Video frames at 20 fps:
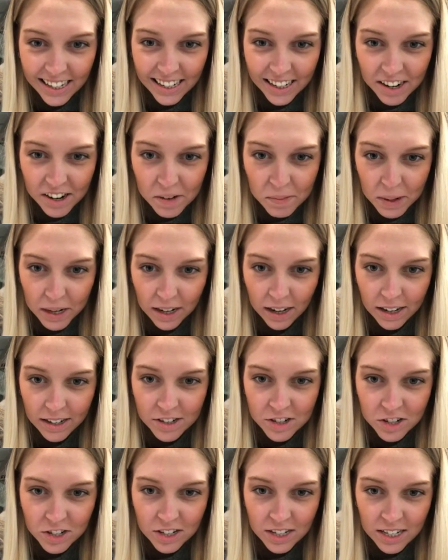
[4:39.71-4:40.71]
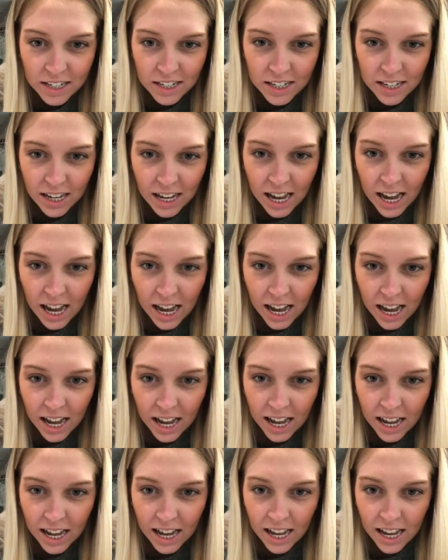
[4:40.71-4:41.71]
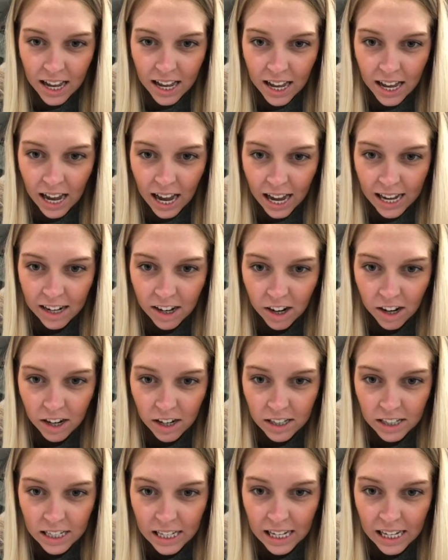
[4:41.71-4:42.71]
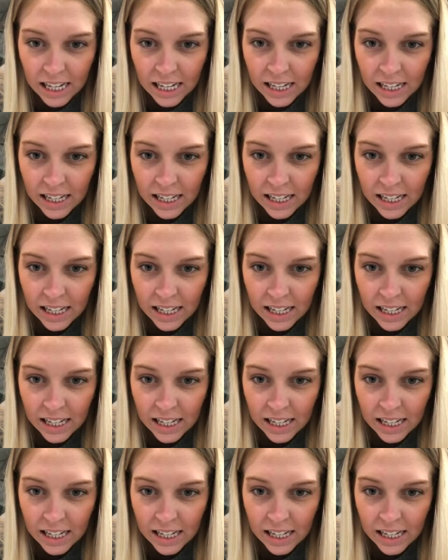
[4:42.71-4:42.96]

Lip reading: my gosh. Hi, Carly.